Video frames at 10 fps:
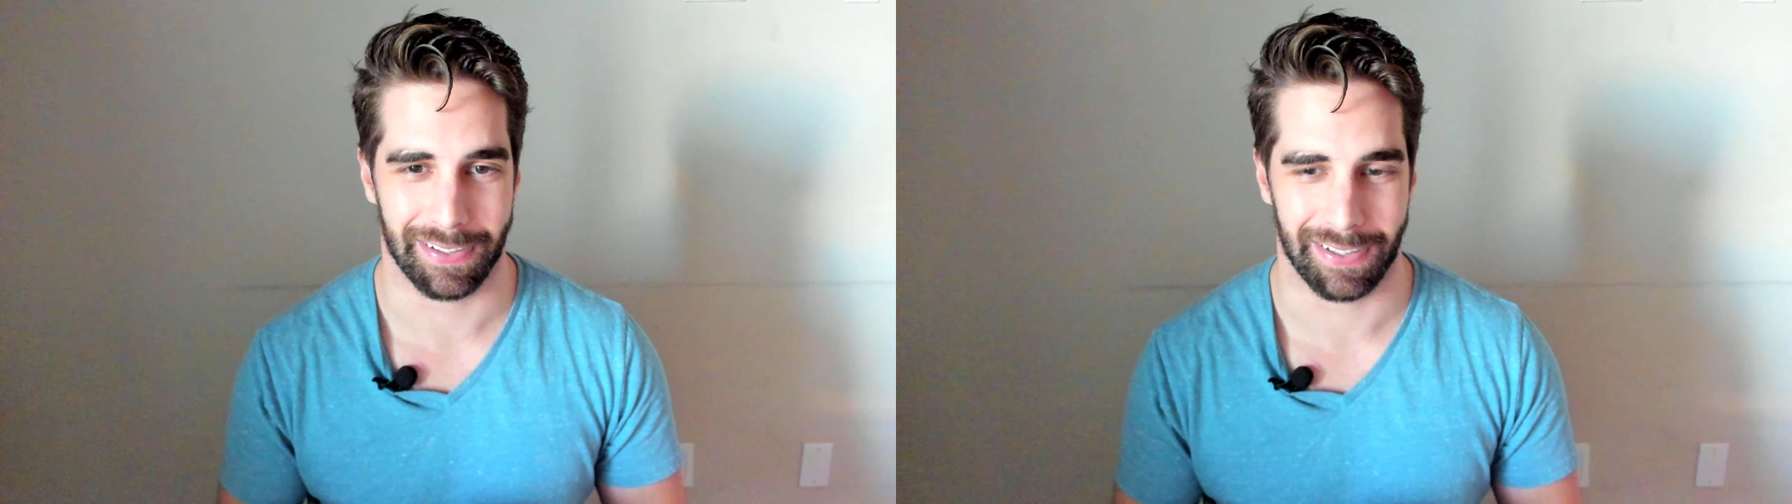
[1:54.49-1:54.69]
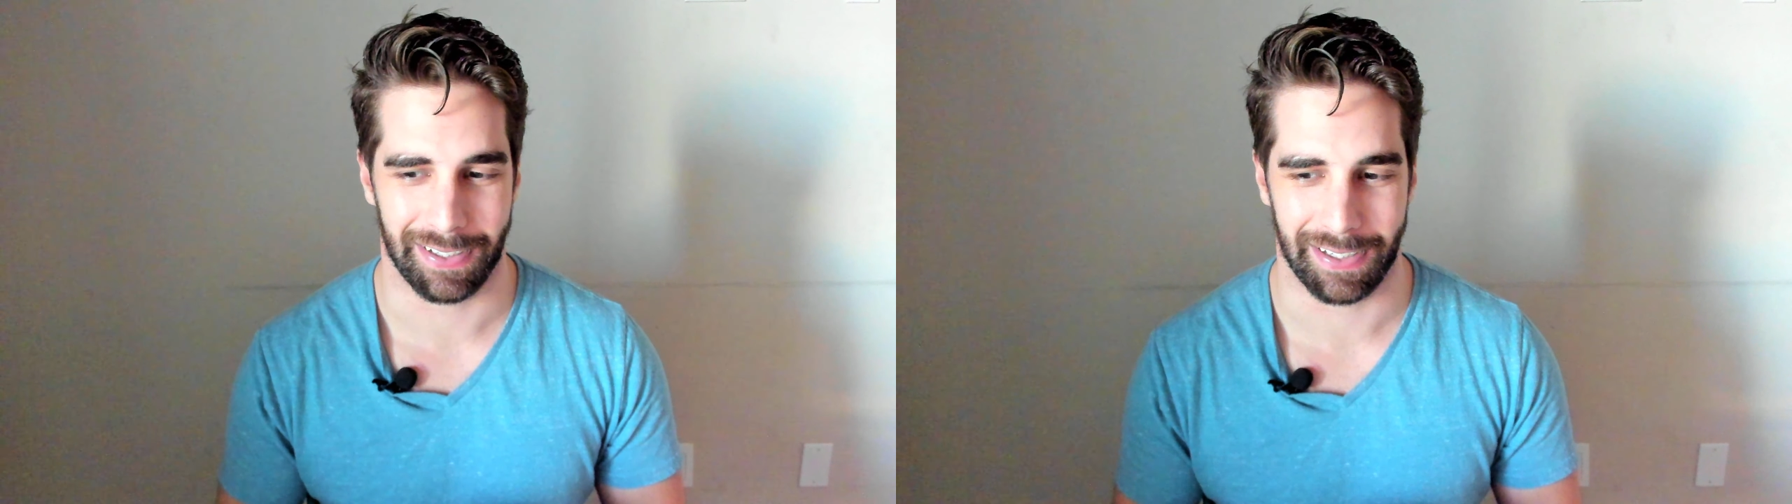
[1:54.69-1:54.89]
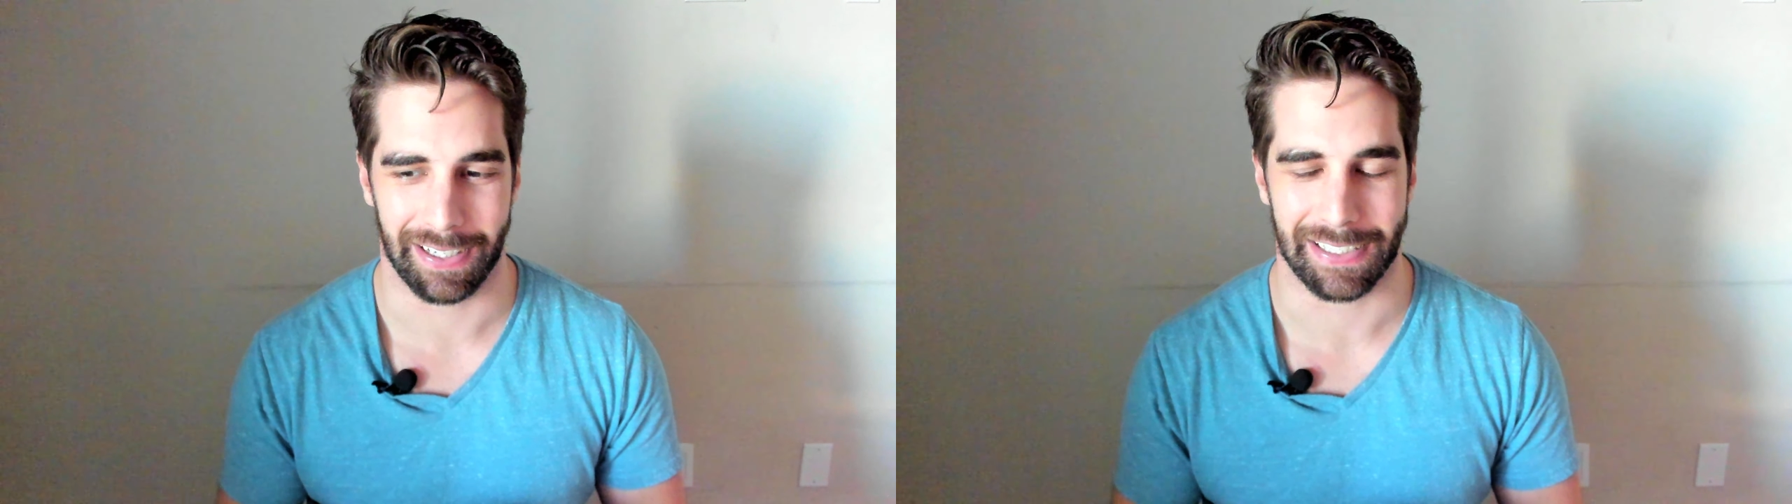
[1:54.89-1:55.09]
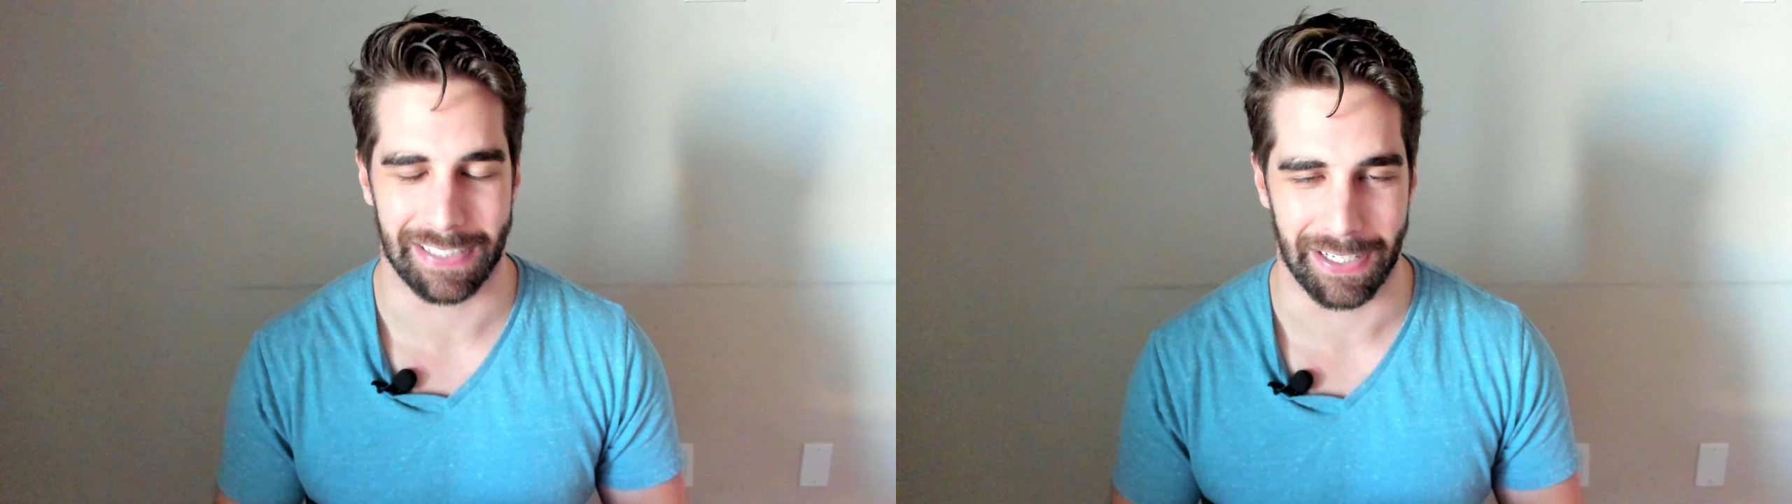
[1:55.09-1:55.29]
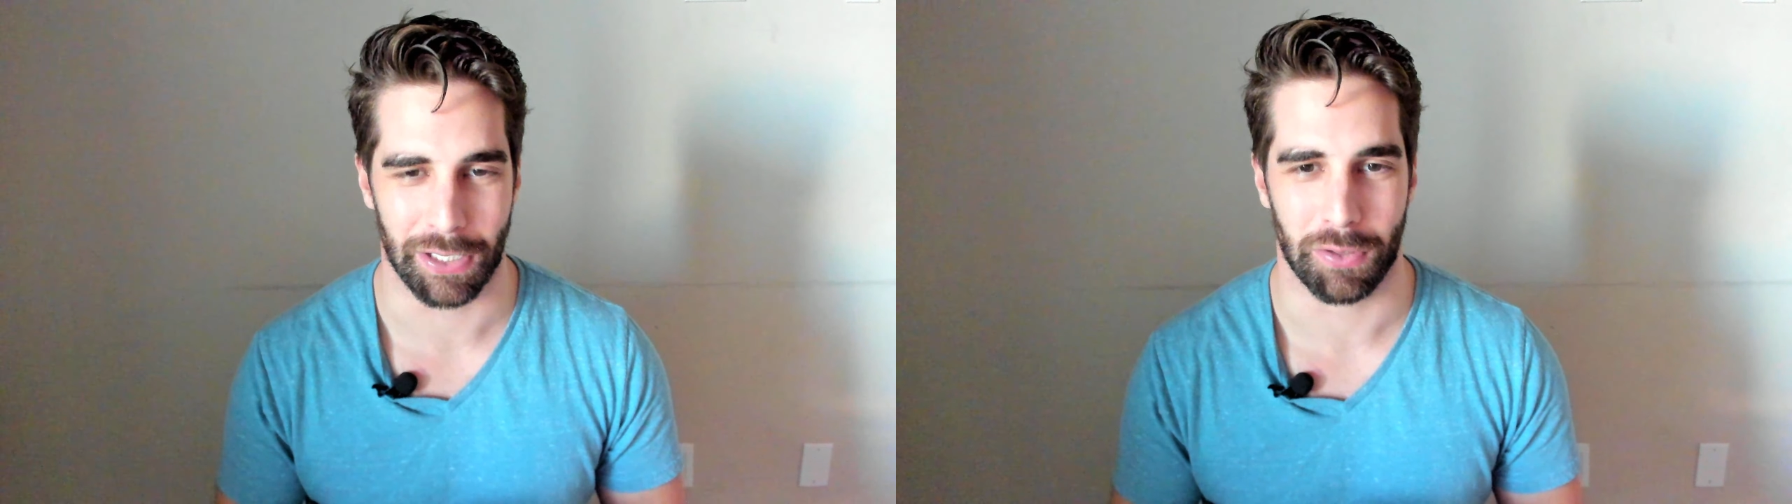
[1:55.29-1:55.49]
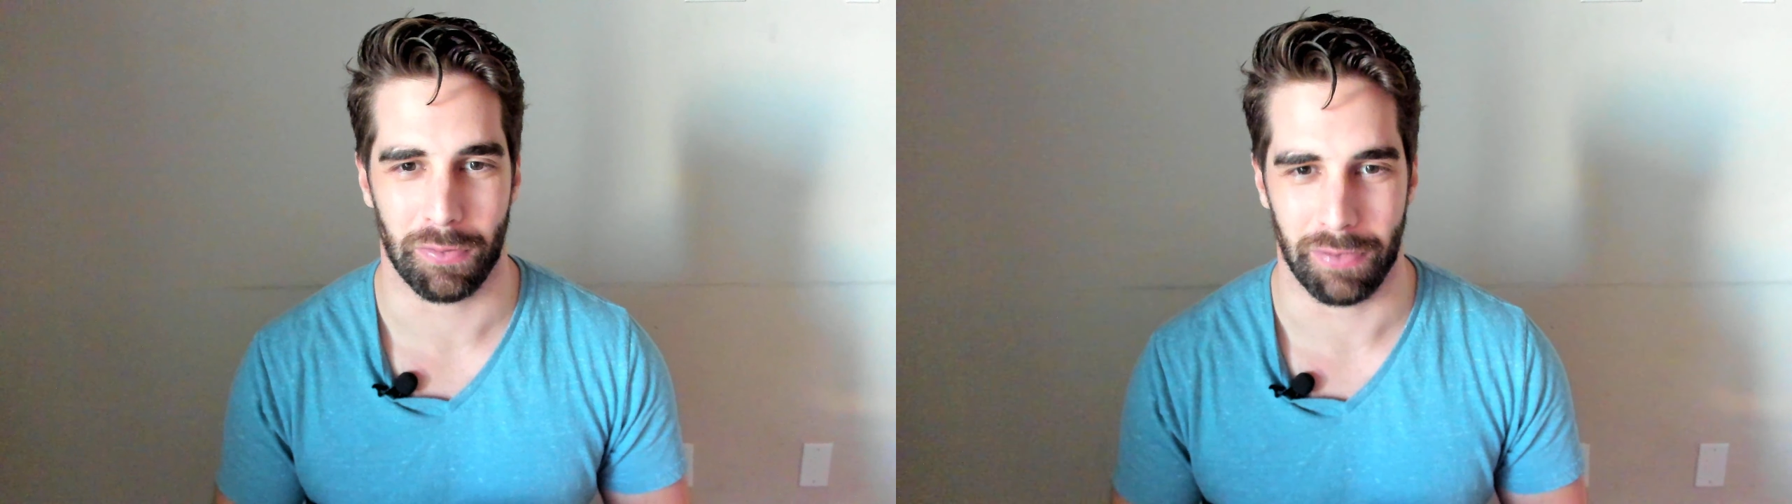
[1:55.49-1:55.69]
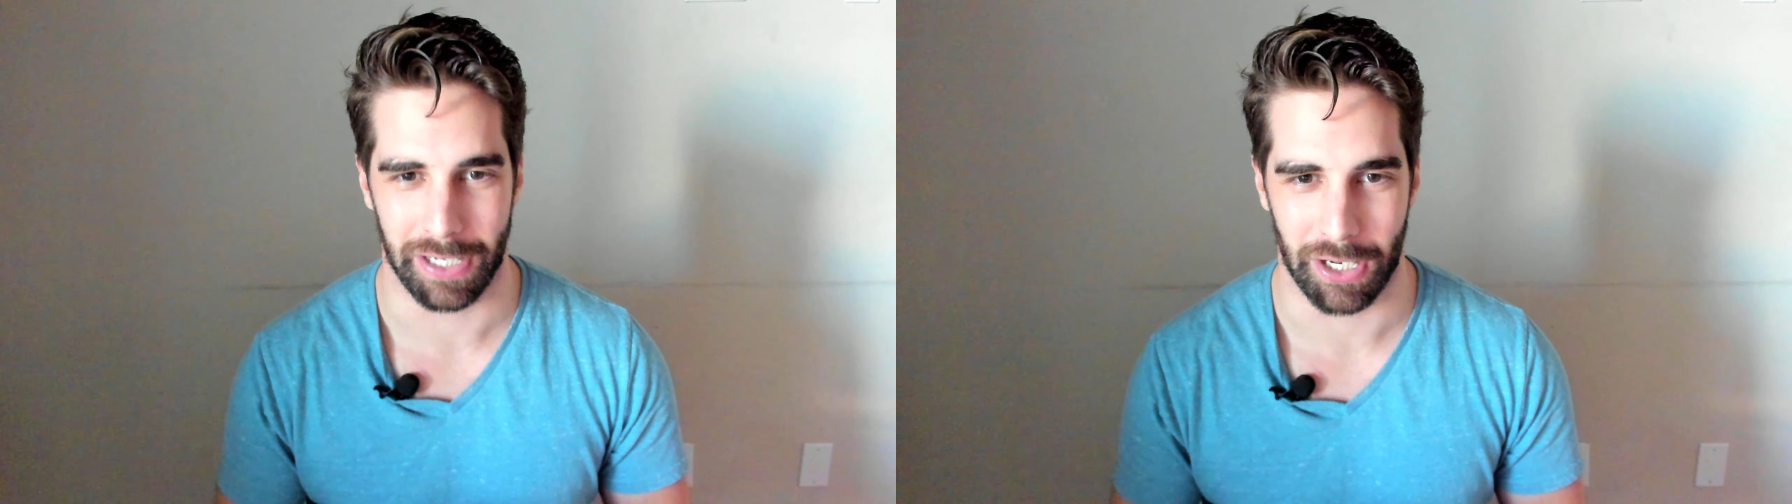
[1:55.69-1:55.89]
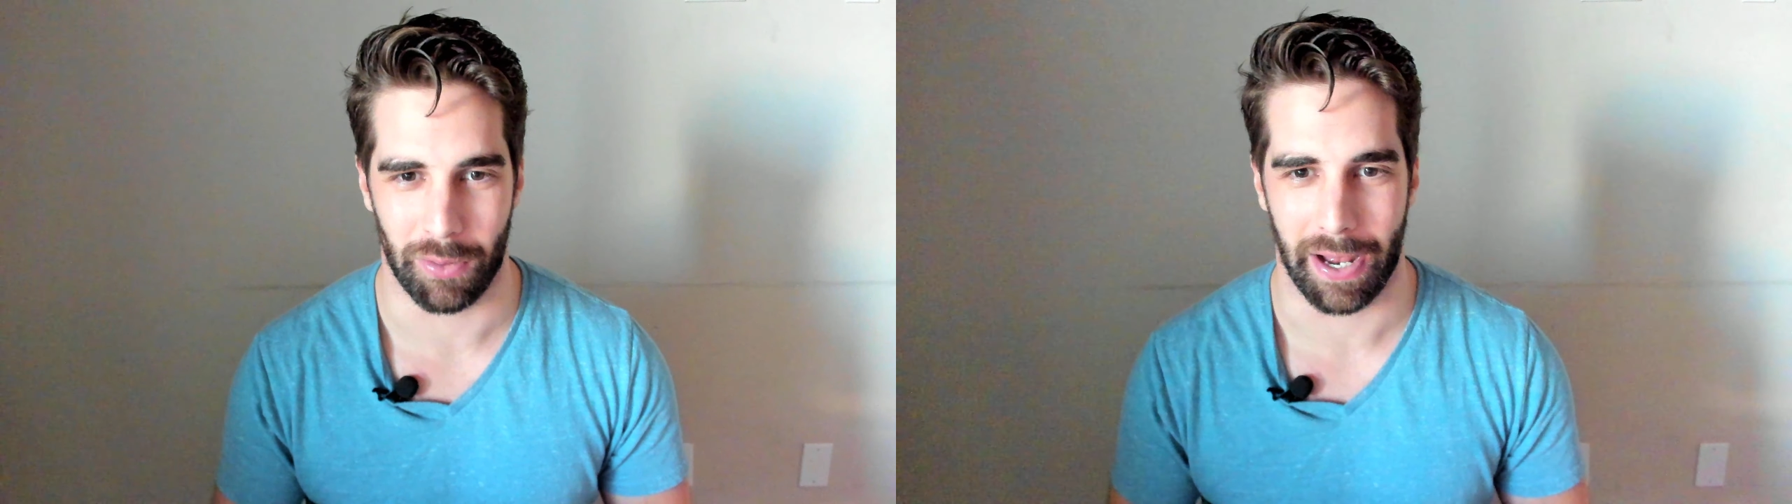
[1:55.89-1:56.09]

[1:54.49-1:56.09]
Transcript: uh, extended video